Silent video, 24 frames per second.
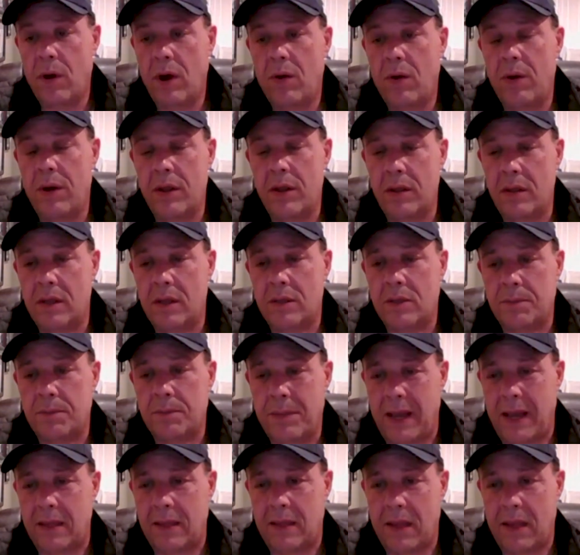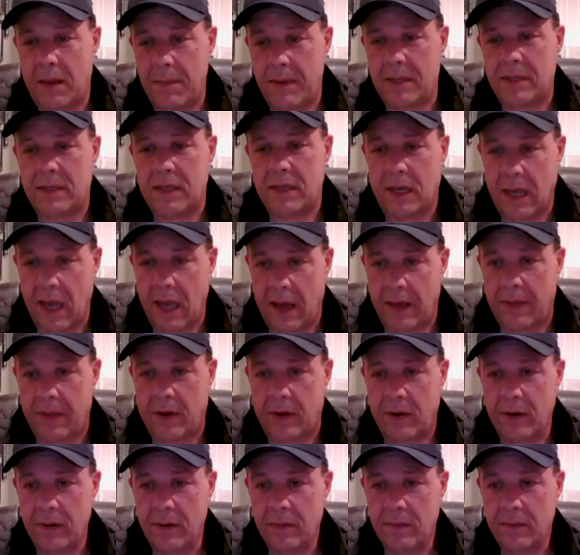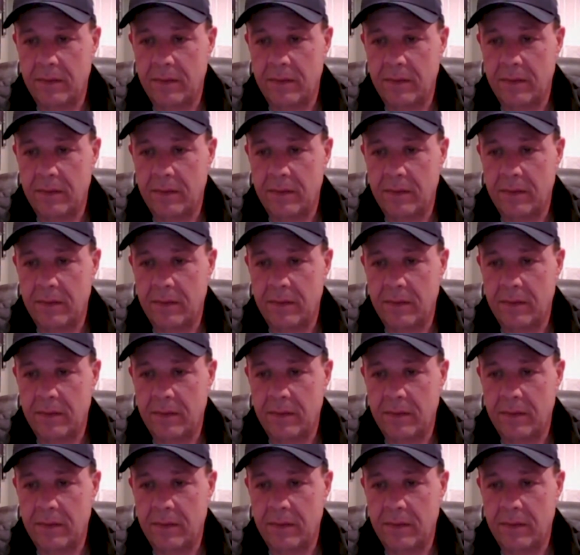we're in this pandemic together,